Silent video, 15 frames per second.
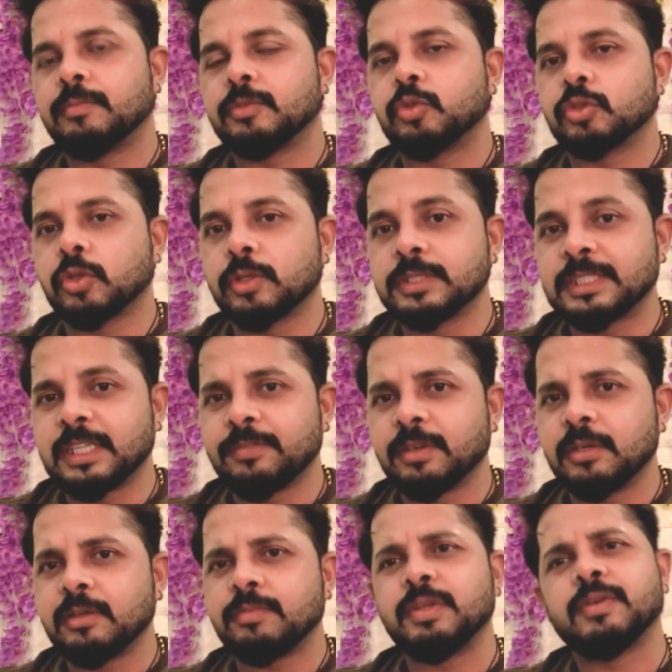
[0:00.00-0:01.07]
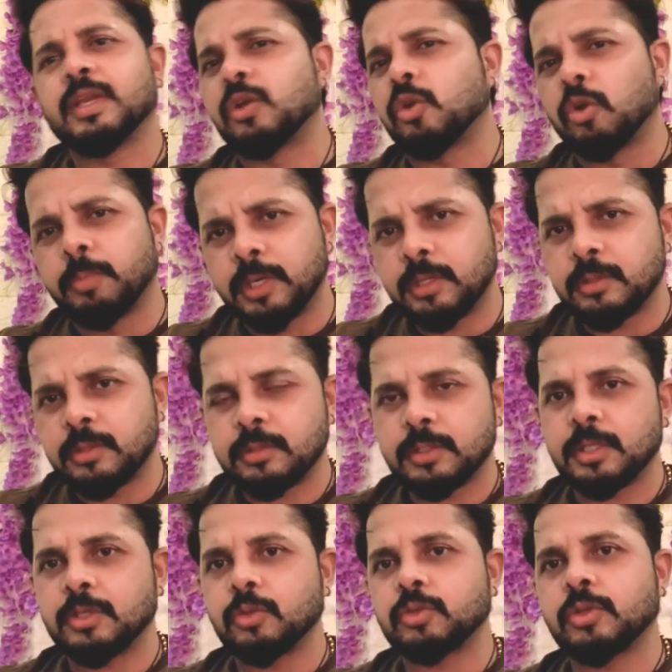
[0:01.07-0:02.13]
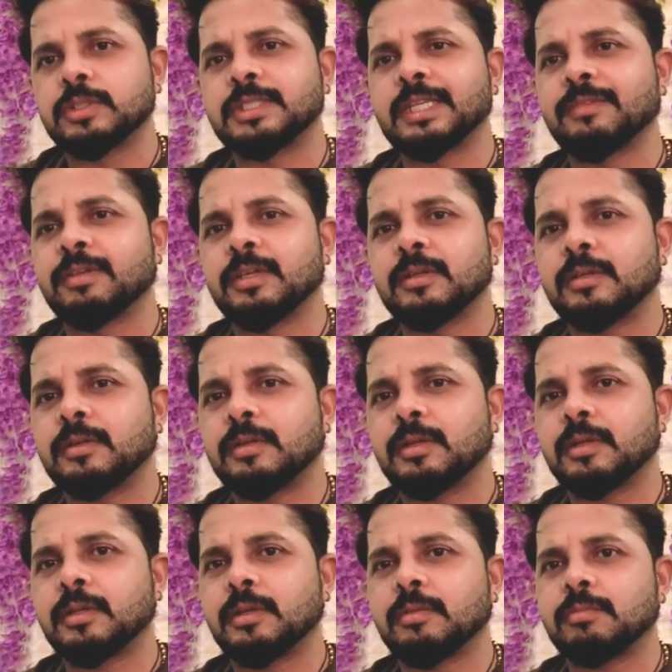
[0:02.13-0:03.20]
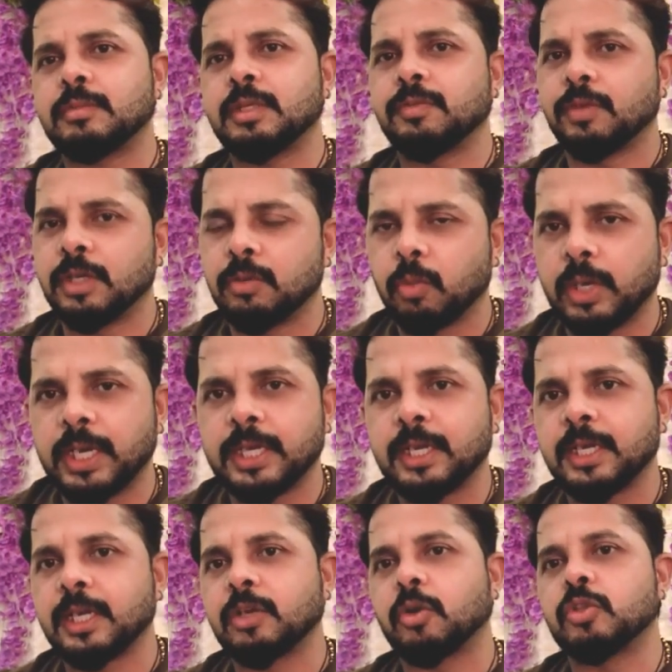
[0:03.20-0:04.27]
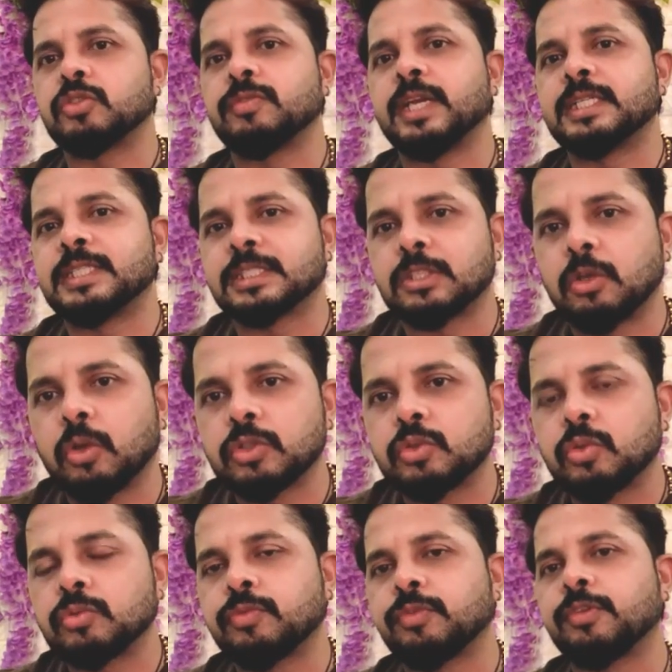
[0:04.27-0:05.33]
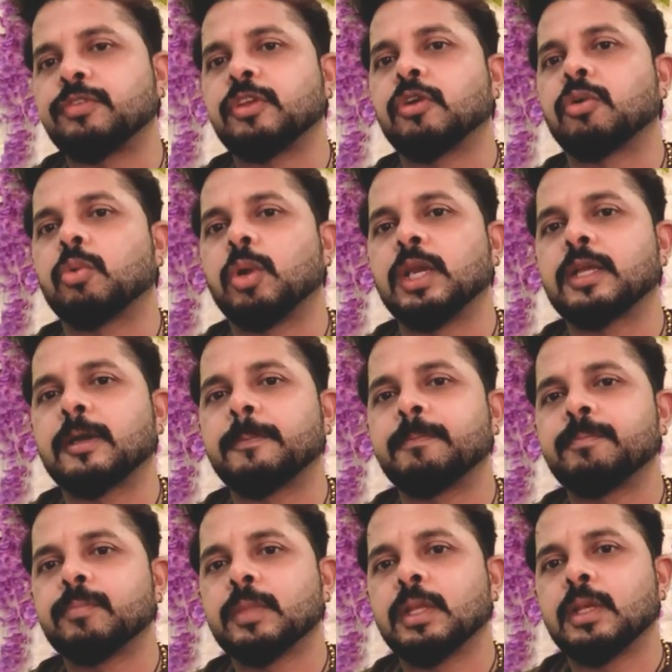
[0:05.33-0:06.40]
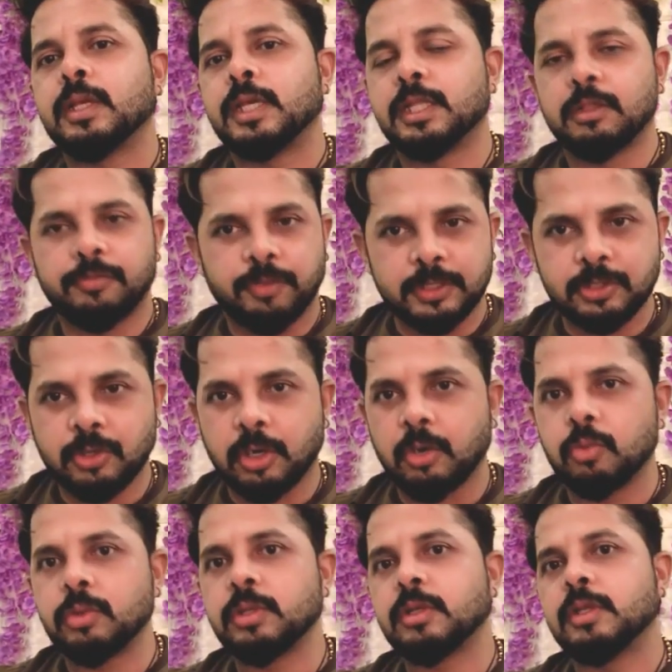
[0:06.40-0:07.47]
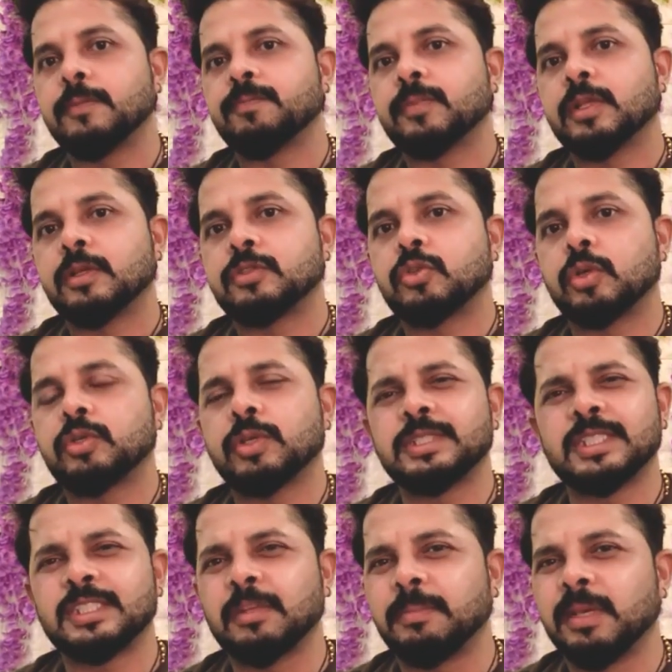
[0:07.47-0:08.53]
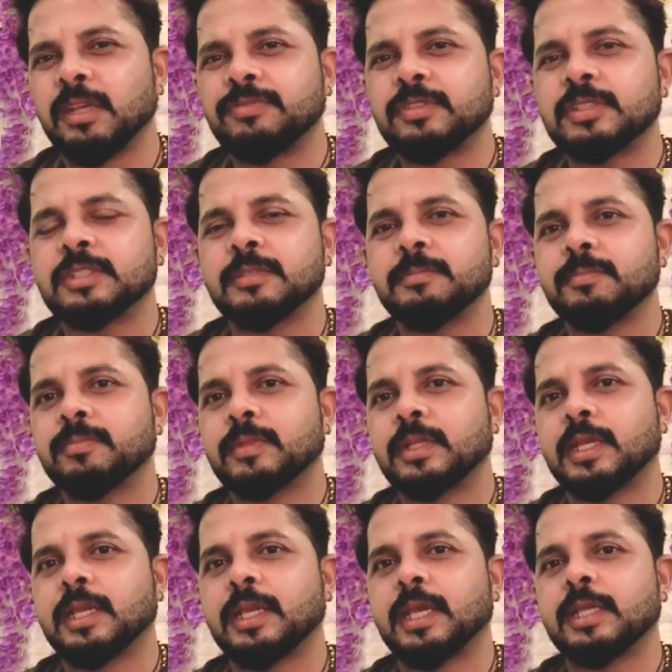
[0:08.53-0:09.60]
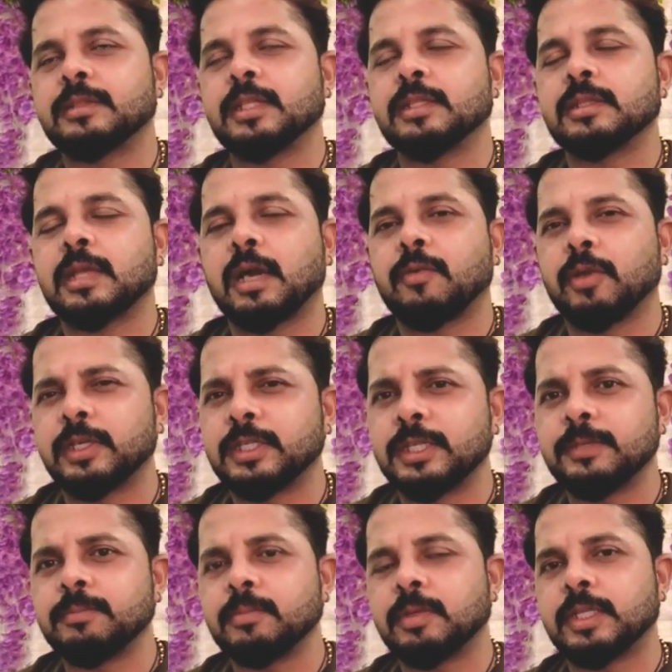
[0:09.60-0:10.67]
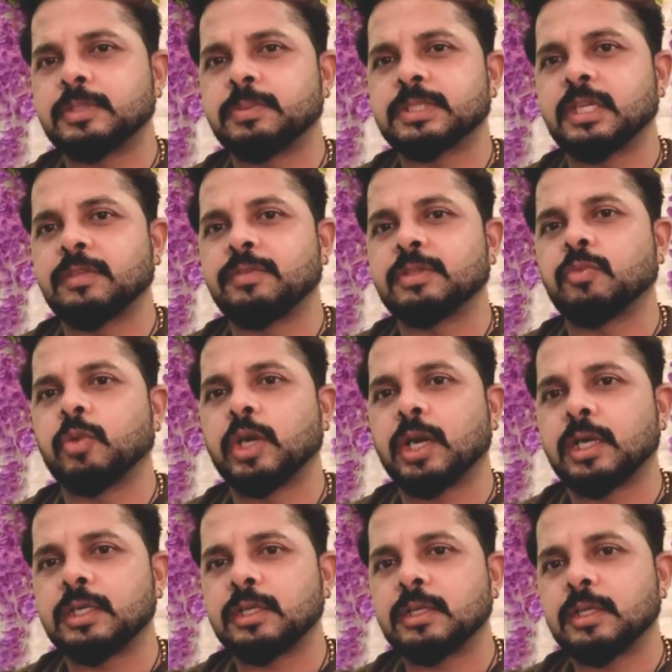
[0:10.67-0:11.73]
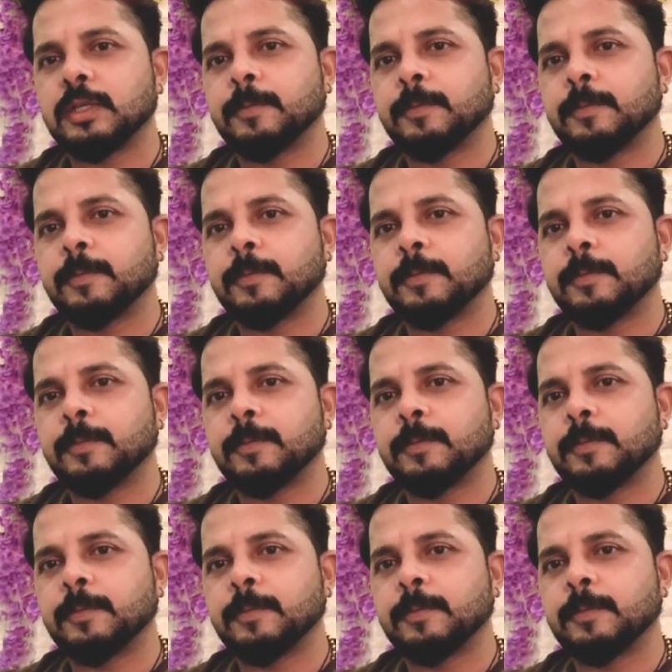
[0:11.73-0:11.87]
2007, we were nobody. 2007, even in one day cricket also, we had just lost to 50-over World Cup in the first round. So it was just the belief system, and I think our team, especially with Virat,